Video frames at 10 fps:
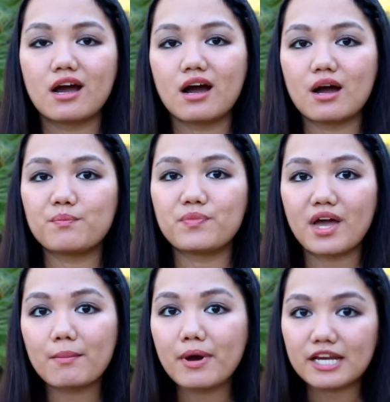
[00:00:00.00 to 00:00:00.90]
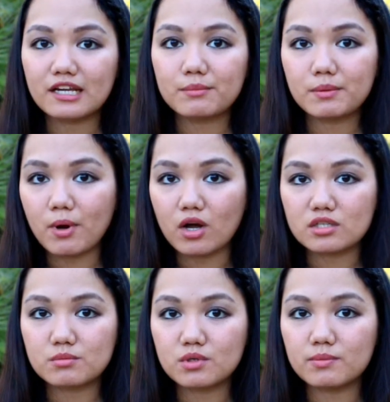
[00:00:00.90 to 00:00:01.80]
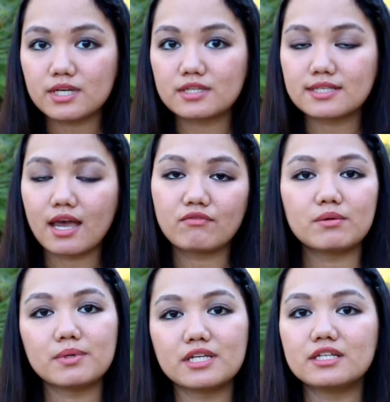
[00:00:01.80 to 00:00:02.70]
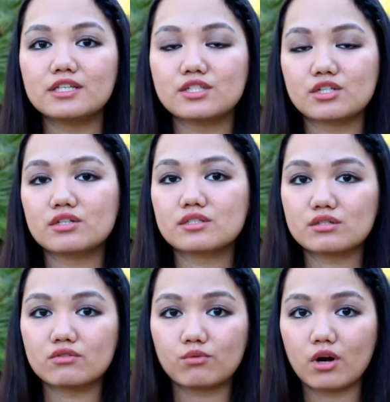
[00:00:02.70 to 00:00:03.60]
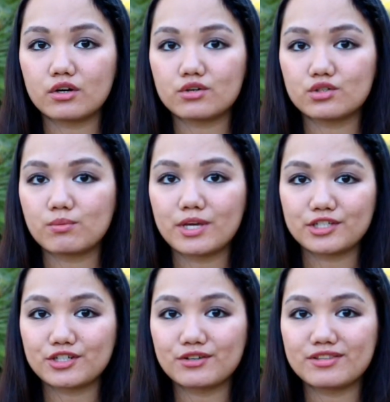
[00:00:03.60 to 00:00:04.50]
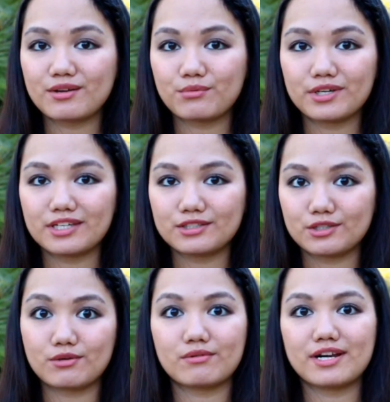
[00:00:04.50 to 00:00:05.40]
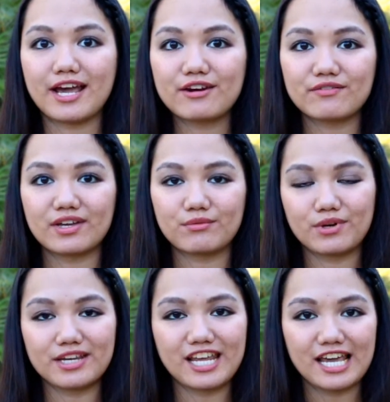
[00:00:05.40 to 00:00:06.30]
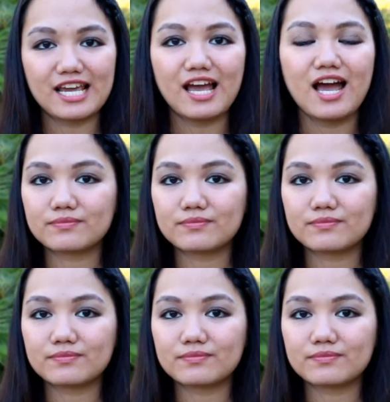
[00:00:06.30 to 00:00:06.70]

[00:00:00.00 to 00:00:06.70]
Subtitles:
That might not be possible because everybody needs to conserve water to make sure that we don't run out of it one day.